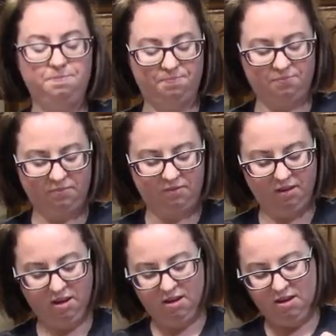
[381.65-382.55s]

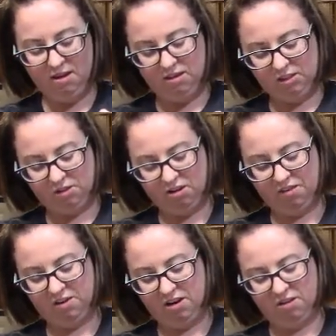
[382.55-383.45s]
So I'll
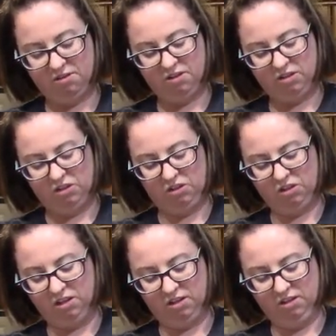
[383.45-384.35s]
give it another good
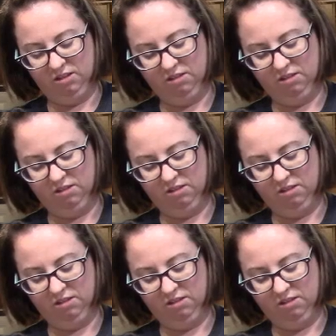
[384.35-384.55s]
stir.